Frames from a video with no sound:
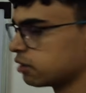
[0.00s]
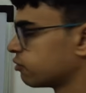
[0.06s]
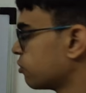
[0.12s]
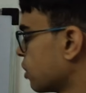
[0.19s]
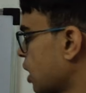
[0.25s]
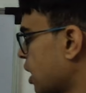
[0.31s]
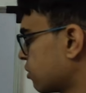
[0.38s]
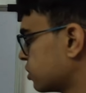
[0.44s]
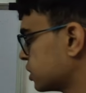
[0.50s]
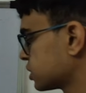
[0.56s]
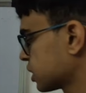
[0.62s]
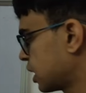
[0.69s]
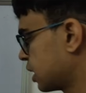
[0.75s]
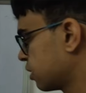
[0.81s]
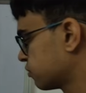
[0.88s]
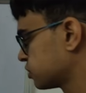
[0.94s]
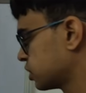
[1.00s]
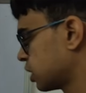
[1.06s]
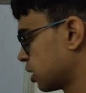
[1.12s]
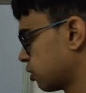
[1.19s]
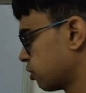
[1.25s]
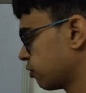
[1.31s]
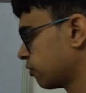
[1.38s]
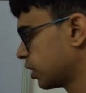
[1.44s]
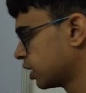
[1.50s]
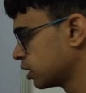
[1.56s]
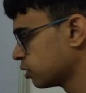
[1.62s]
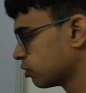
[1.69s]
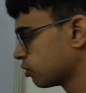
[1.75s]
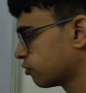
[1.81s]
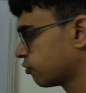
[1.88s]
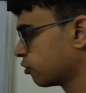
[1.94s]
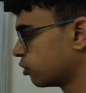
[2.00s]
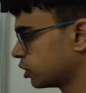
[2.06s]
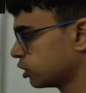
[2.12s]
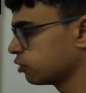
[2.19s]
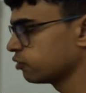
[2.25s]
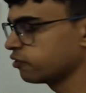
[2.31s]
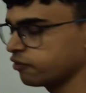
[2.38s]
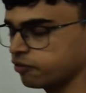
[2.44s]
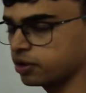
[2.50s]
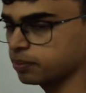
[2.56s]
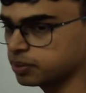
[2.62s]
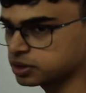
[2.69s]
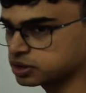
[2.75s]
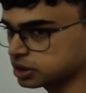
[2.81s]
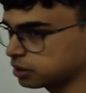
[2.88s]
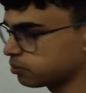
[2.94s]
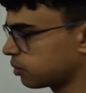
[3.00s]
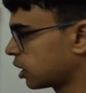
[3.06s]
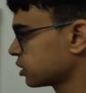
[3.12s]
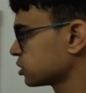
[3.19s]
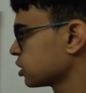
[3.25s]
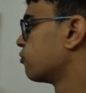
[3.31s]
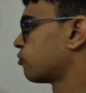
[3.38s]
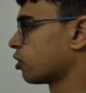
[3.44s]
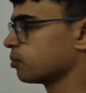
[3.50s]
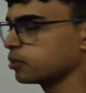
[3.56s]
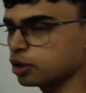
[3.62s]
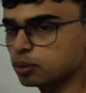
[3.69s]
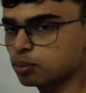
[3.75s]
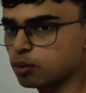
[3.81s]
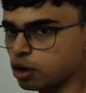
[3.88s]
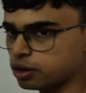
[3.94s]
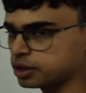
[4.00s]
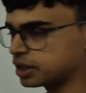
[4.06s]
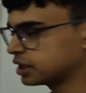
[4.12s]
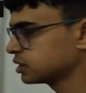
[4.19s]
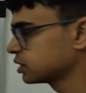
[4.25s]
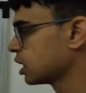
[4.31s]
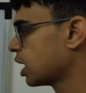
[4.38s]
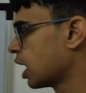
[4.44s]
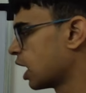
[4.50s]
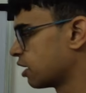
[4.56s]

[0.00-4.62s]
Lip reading: If you have this kind of scenario where your 40 to 50% marks from your mock test